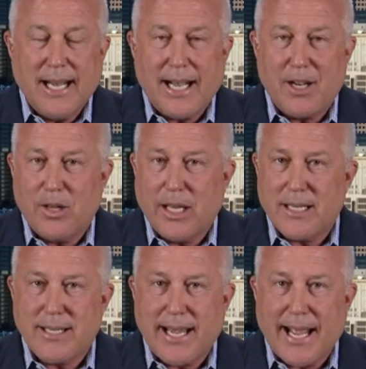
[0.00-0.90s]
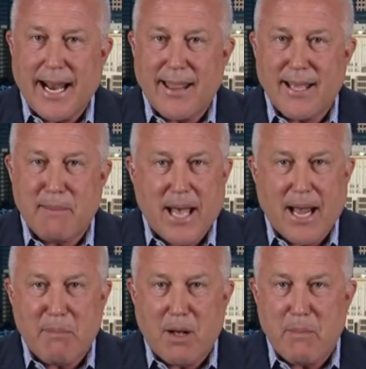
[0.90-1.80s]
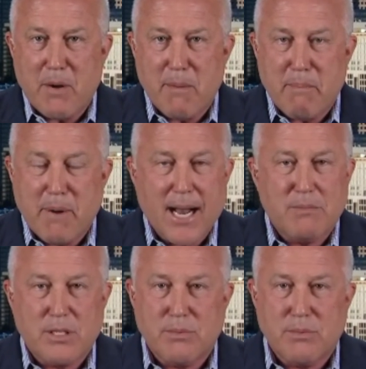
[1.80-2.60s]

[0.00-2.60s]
I don't like saying anything bad about Mayor Bottoms.